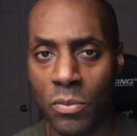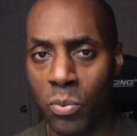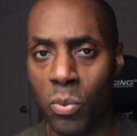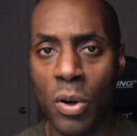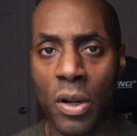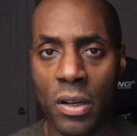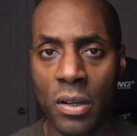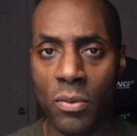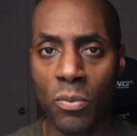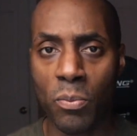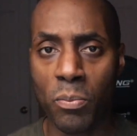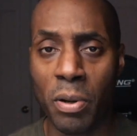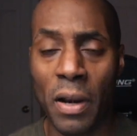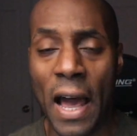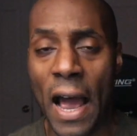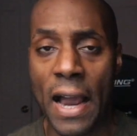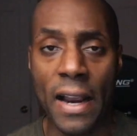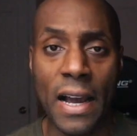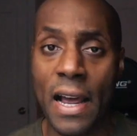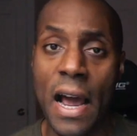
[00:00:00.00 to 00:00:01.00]
what
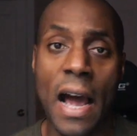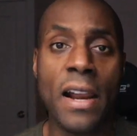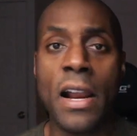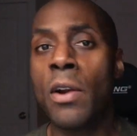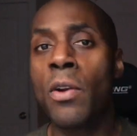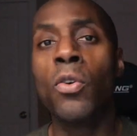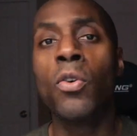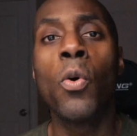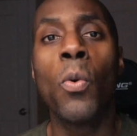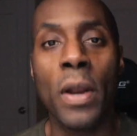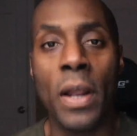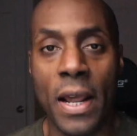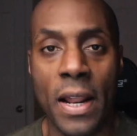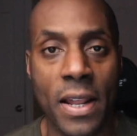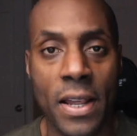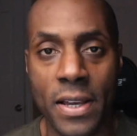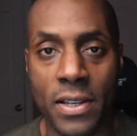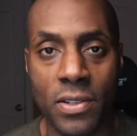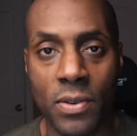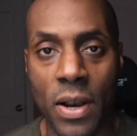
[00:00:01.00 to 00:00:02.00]
black. I, I don't know what
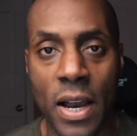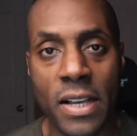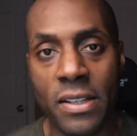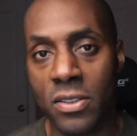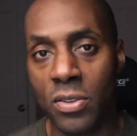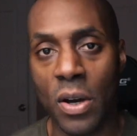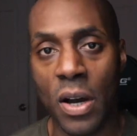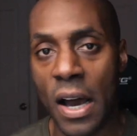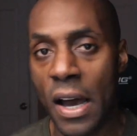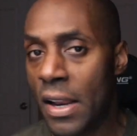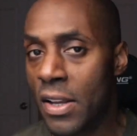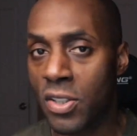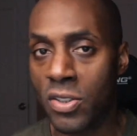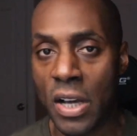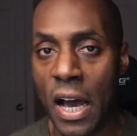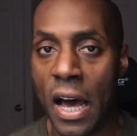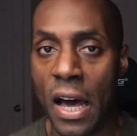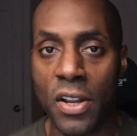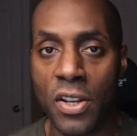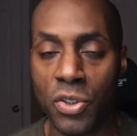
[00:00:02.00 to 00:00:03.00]
it is, right? So I
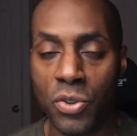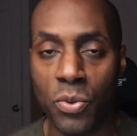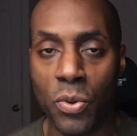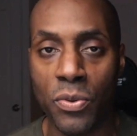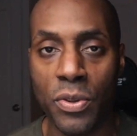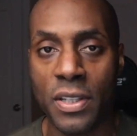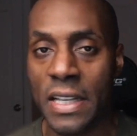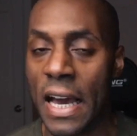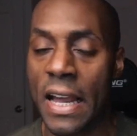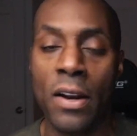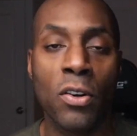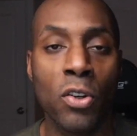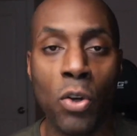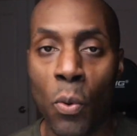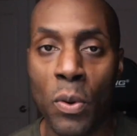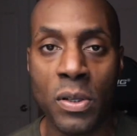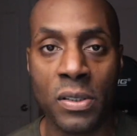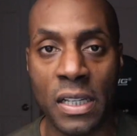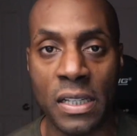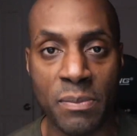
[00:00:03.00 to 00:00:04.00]
just, honest truth is I don't know
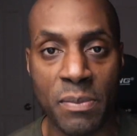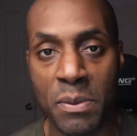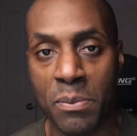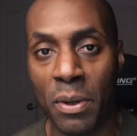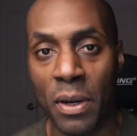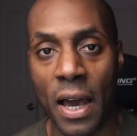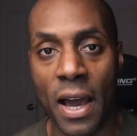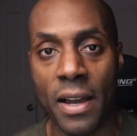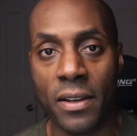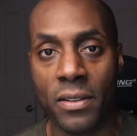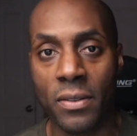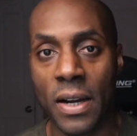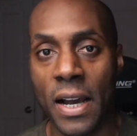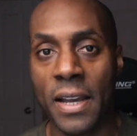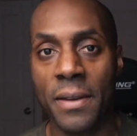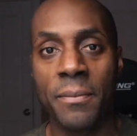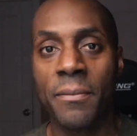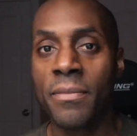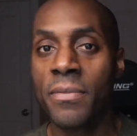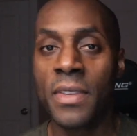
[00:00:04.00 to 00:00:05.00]
what it's like to be black,
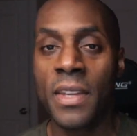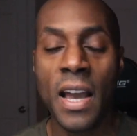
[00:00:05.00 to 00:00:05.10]
right?